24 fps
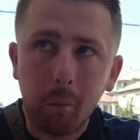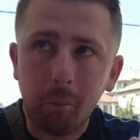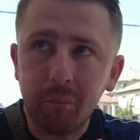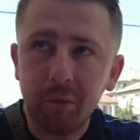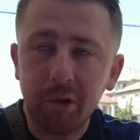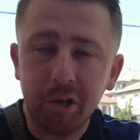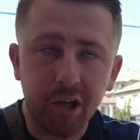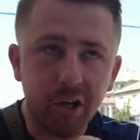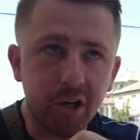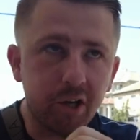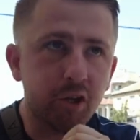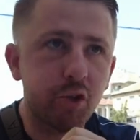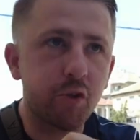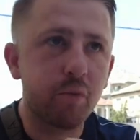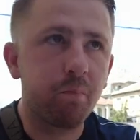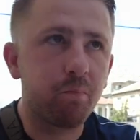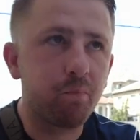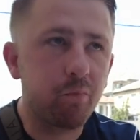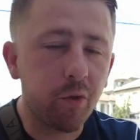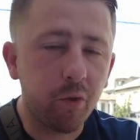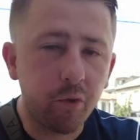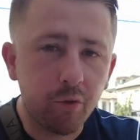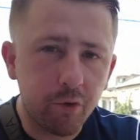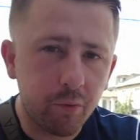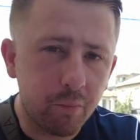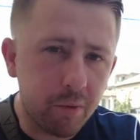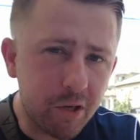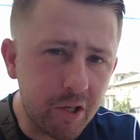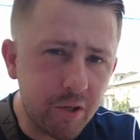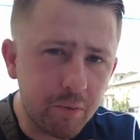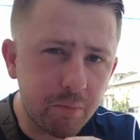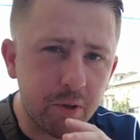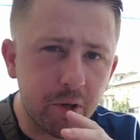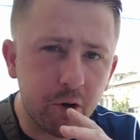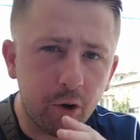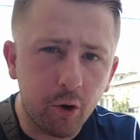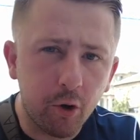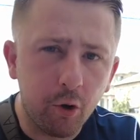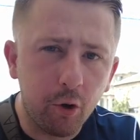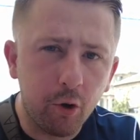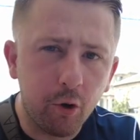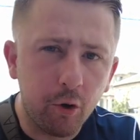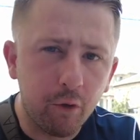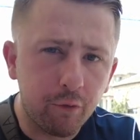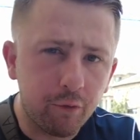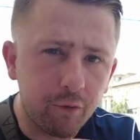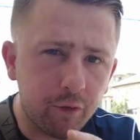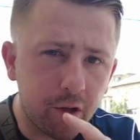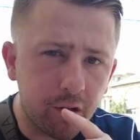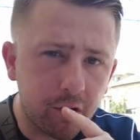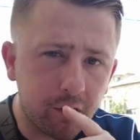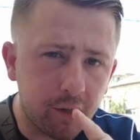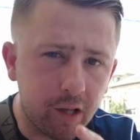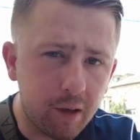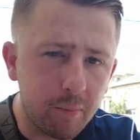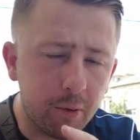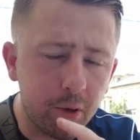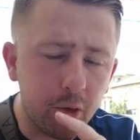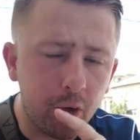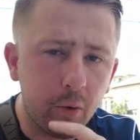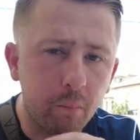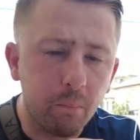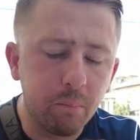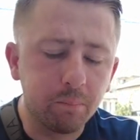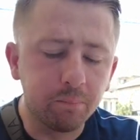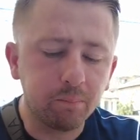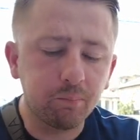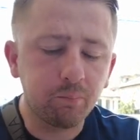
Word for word: yes reminds me of Lebanon